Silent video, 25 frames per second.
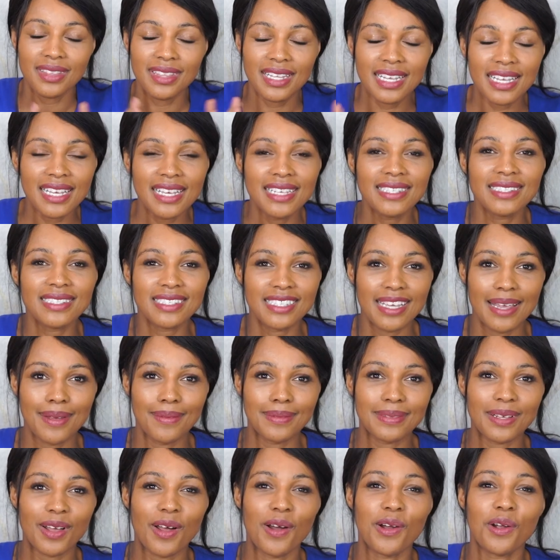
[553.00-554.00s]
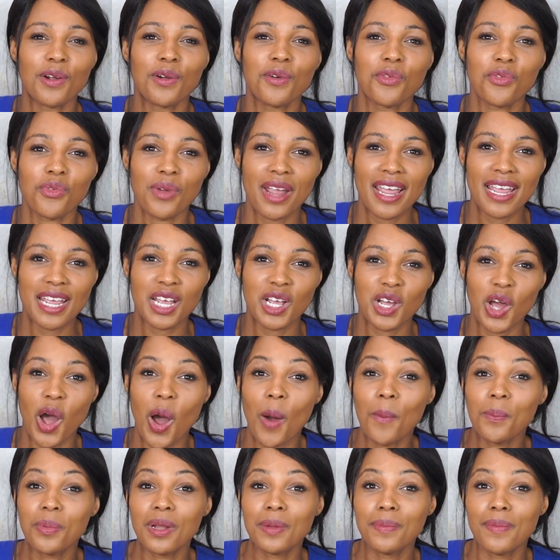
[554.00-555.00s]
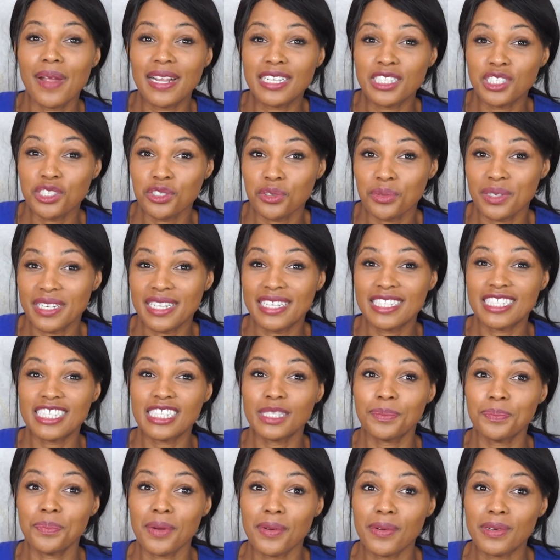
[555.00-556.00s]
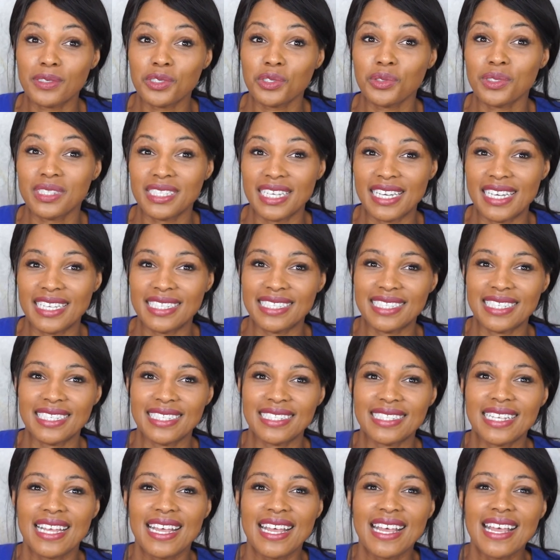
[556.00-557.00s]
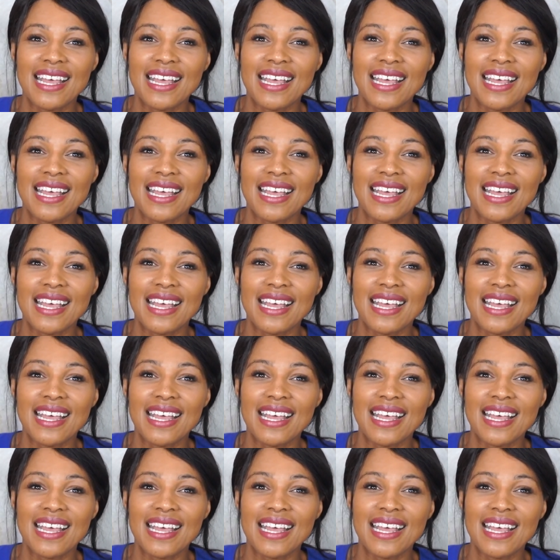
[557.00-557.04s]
These tips are great complementary spiritual teachings,